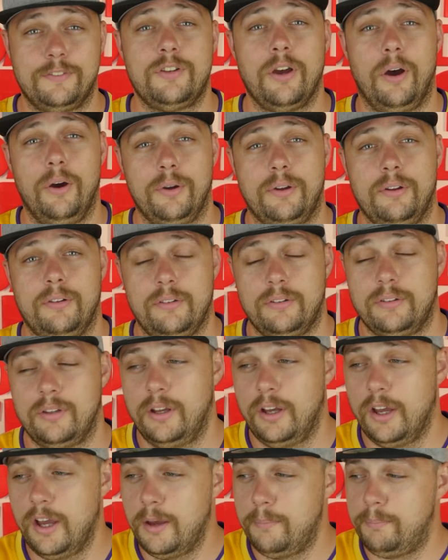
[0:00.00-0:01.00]
tokens,
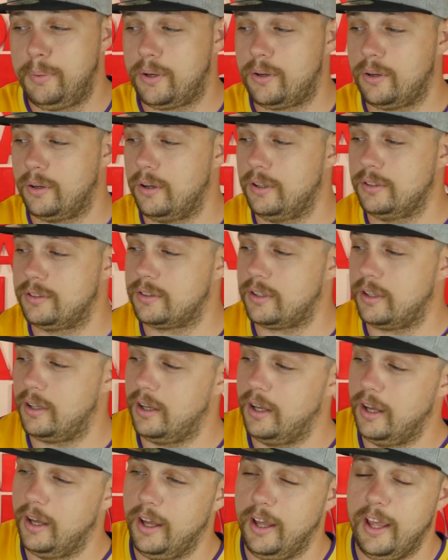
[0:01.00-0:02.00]
because
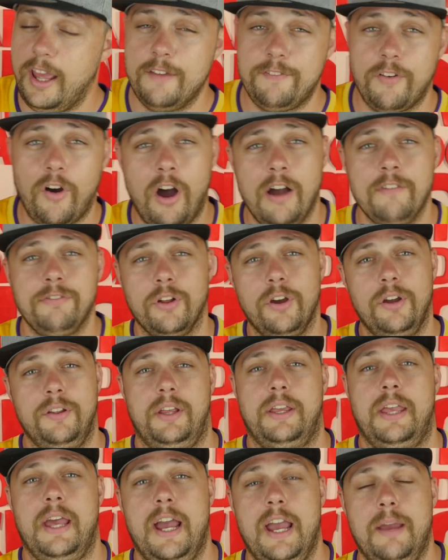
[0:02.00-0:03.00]
if I've learned
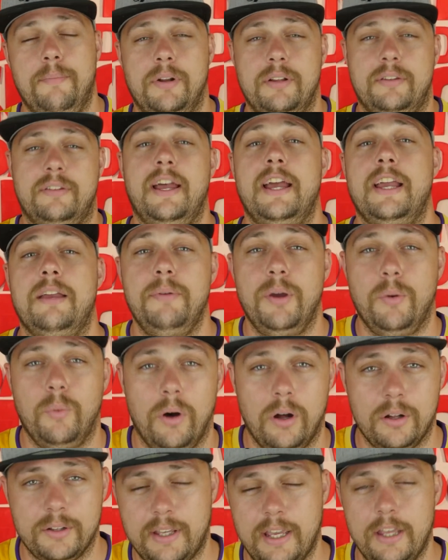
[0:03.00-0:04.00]
the game and it's taken me a
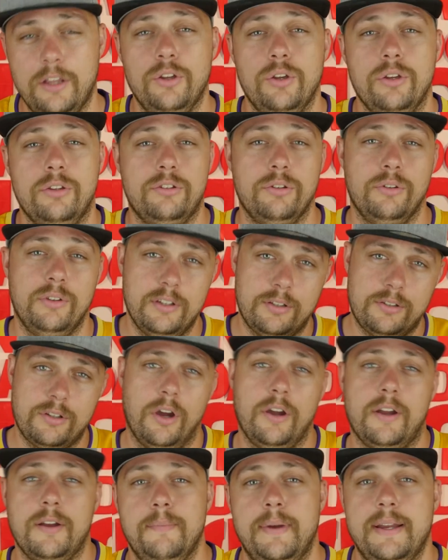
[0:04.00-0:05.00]
while to get used to this
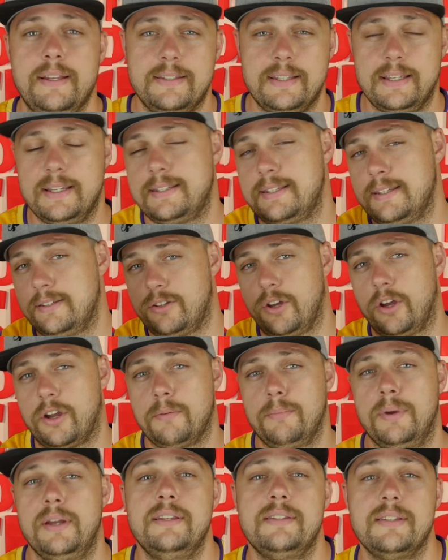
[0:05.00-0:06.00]
token means this
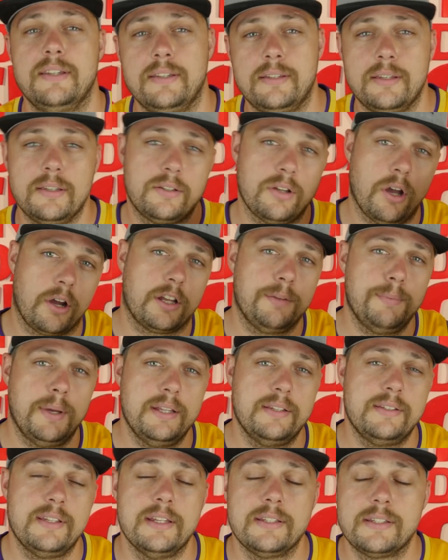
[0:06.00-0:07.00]
token means this token
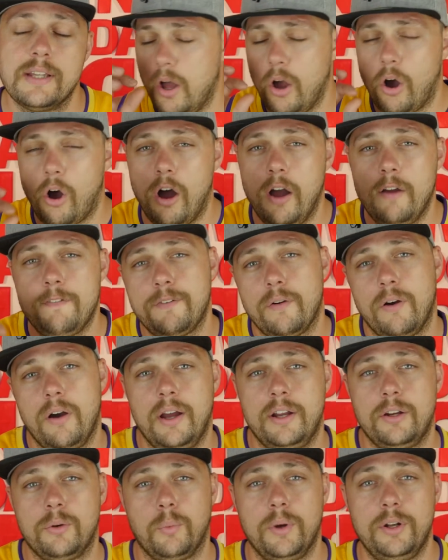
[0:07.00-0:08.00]
means this, I
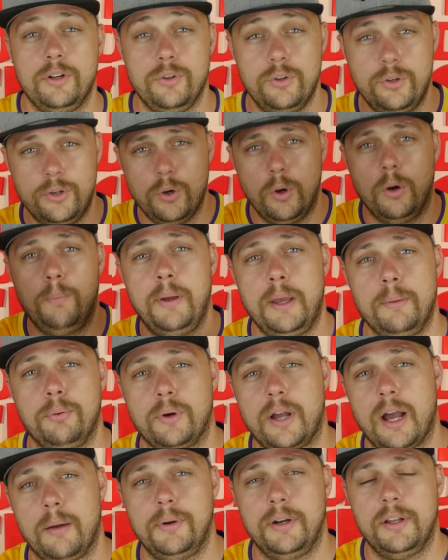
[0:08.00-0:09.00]
find when newer people
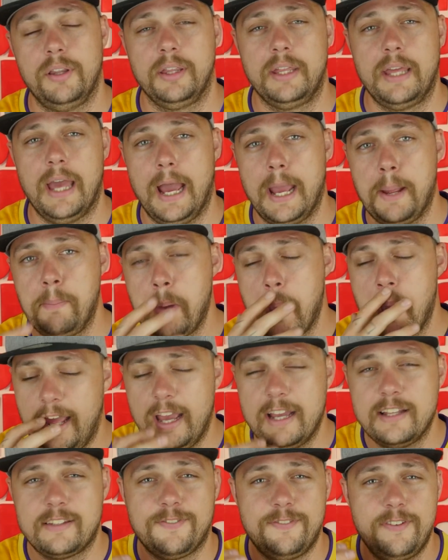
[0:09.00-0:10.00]
come into the game,
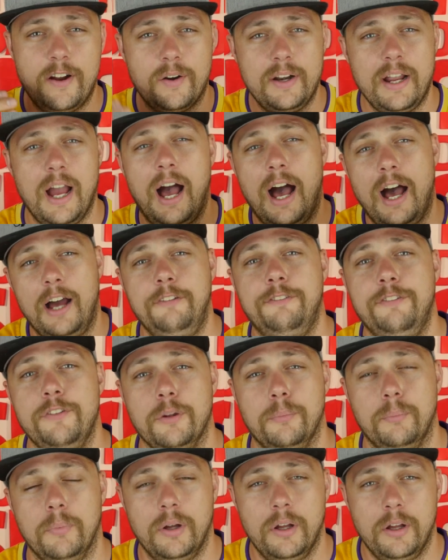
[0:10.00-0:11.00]
it's very hard for
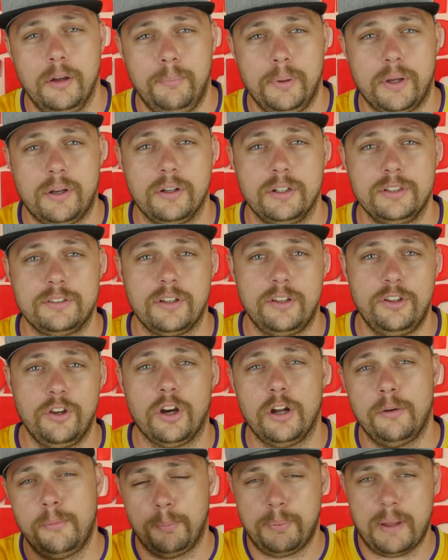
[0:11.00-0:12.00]
them because you're
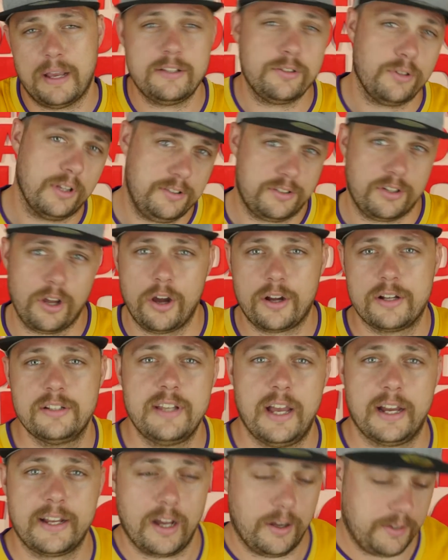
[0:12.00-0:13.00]
going to be placing all these tokens
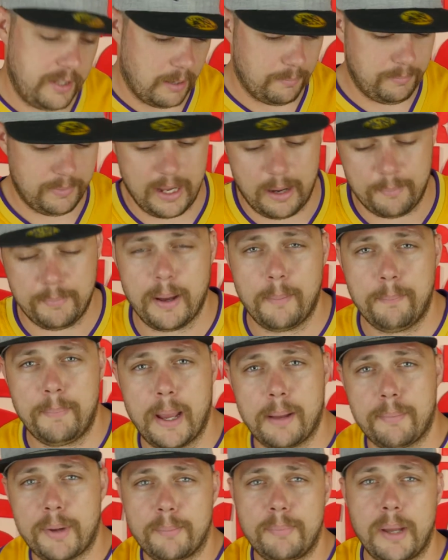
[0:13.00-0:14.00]
out going, yep,
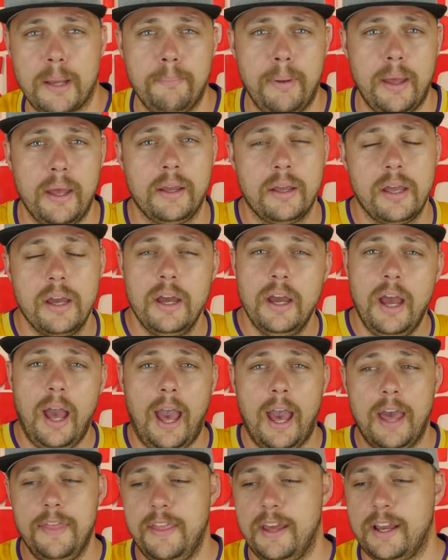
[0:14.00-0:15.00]
bang, bang, bang, bang.
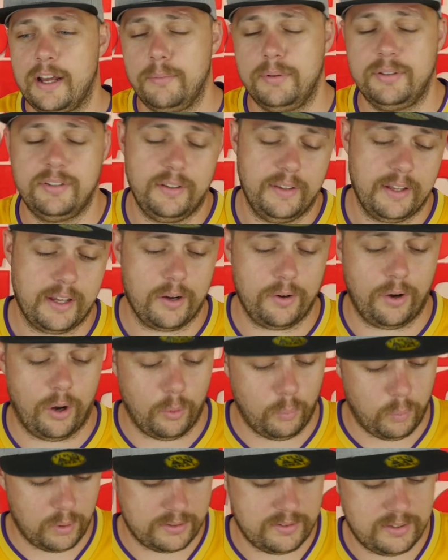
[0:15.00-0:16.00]
And they're going to be sitting there going, oh,
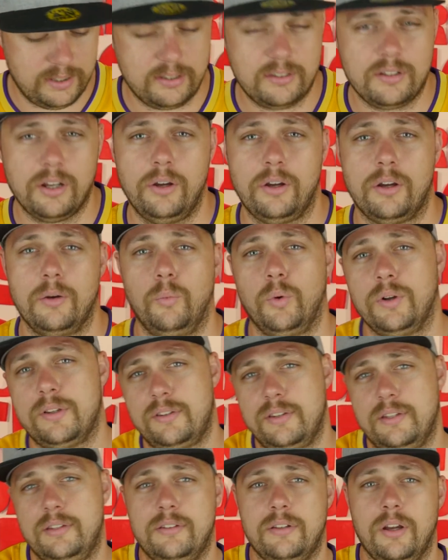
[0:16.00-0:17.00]
what's this token? What's
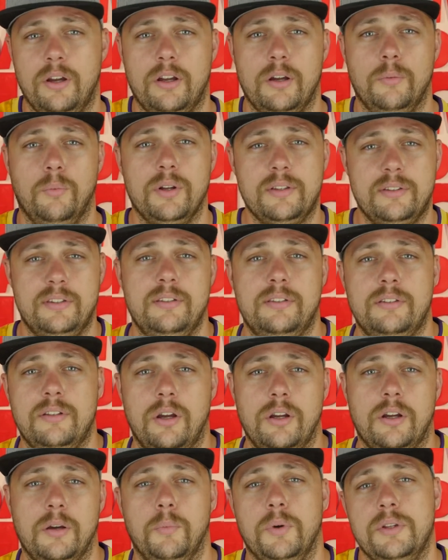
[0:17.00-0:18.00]
this token? What's this
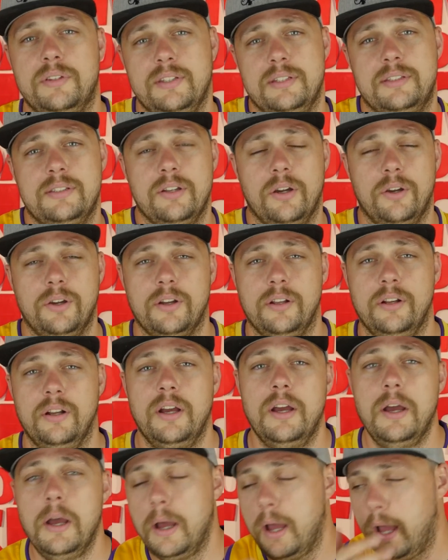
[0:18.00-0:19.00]
token? What's this token?
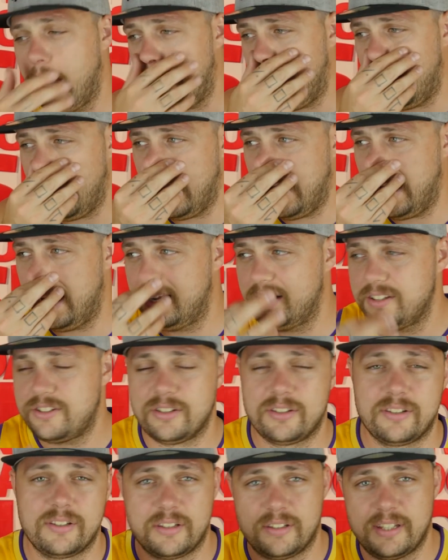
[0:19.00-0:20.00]
And it
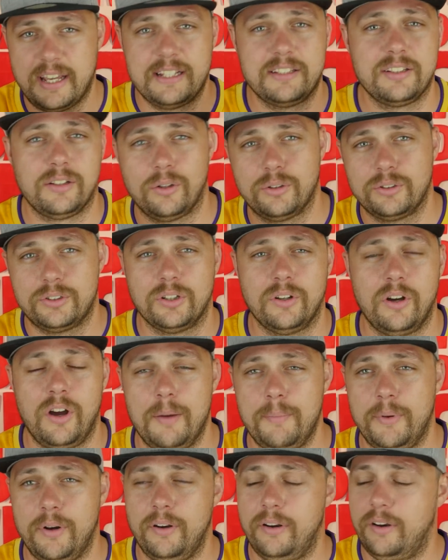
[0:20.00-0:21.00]
just takes a long
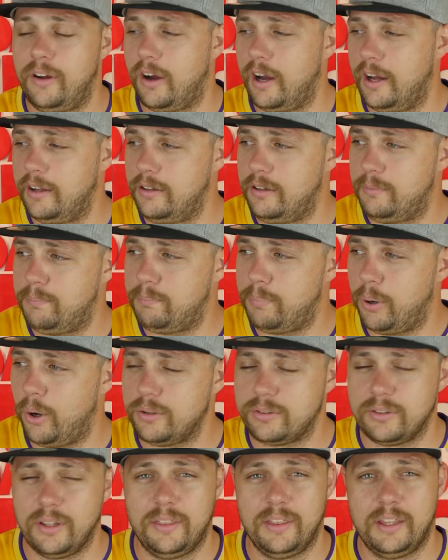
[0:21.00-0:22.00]
time. And I
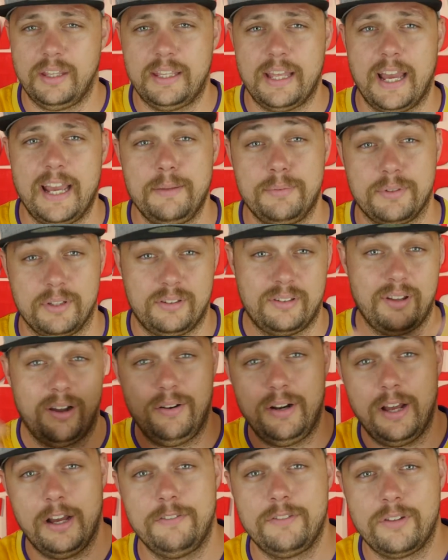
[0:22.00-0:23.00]
personally think games that
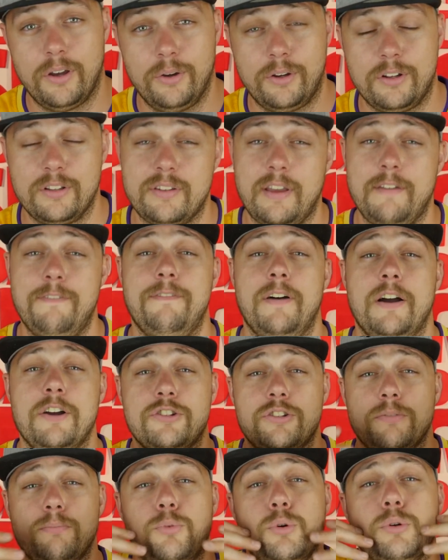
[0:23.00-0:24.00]
don't have tokens, they
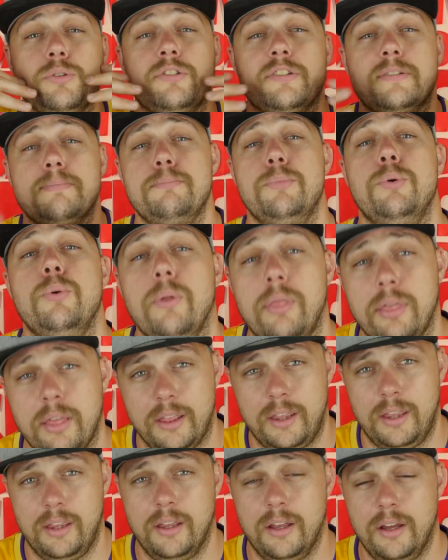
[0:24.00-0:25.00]
function more
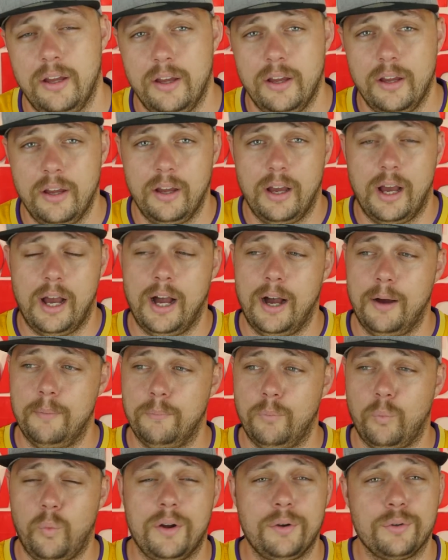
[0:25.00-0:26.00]
smoothly.
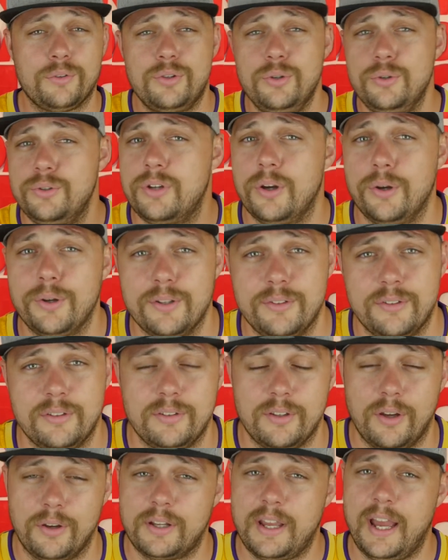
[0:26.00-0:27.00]
1 or 2 tokens
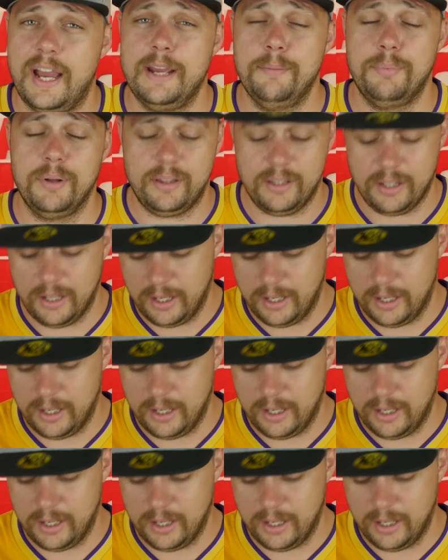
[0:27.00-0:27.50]
is okay, but